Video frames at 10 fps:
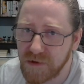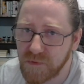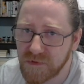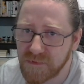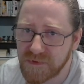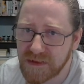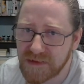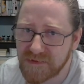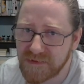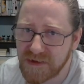ones with the
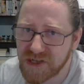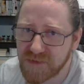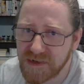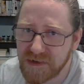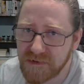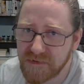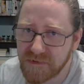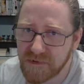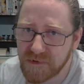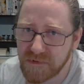least HP,
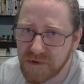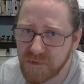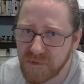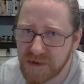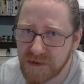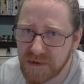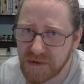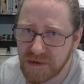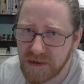so we